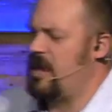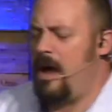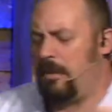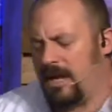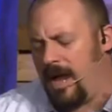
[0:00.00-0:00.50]

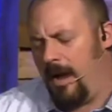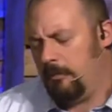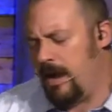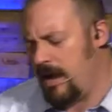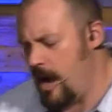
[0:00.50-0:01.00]
God, but I'm
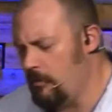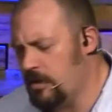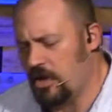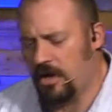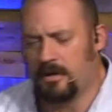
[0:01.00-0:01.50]
not
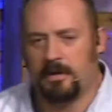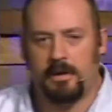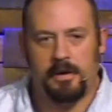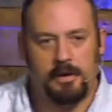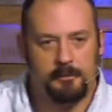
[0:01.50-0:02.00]
hearing you.
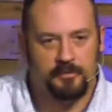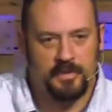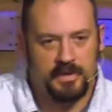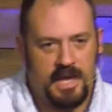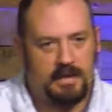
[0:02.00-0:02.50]

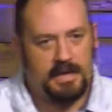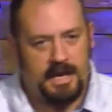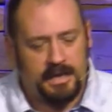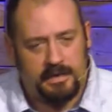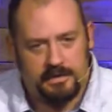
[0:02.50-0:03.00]
That
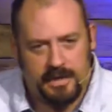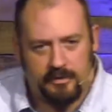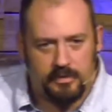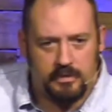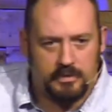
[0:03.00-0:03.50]
lady
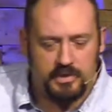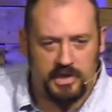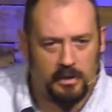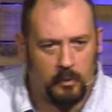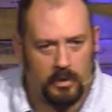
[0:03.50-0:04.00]
never
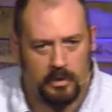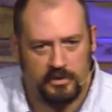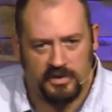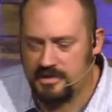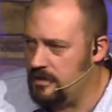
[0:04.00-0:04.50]
said a word
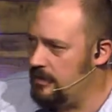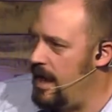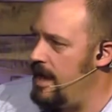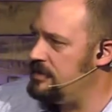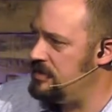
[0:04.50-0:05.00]
to these little
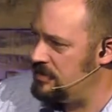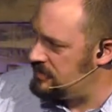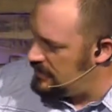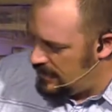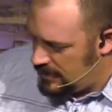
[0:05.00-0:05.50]
guys. She
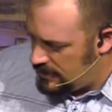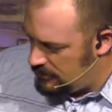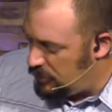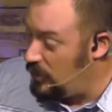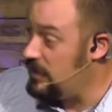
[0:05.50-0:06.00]
just
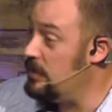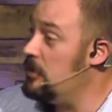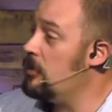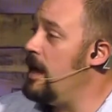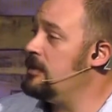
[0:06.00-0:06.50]
pointed them
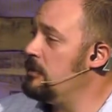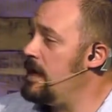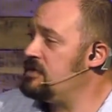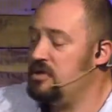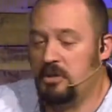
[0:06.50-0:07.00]
in the right
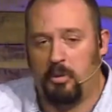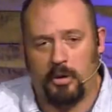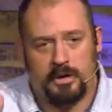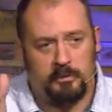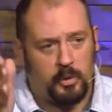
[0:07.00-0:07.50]
direction. She
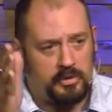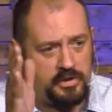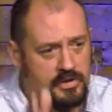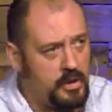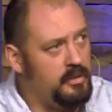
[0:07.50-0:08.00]
pointed them toward
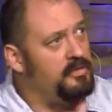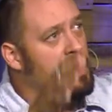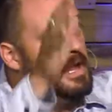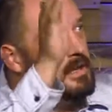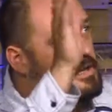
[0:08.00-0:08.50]
the surf
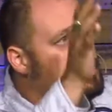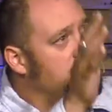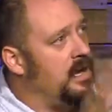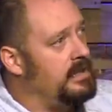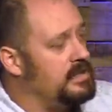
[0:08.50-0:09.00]
into the
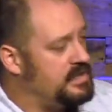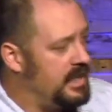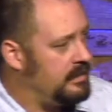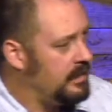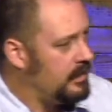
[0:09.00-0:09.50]
sun and
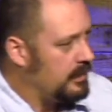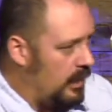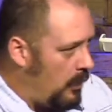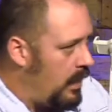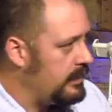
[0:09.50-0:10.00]
said,
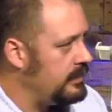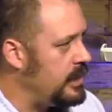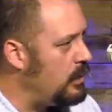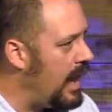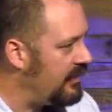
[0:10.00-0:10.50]
go on,
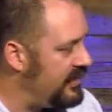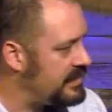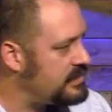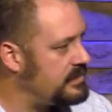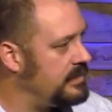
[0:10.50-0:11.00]
you got
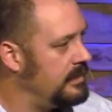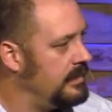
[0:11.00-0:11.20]
this.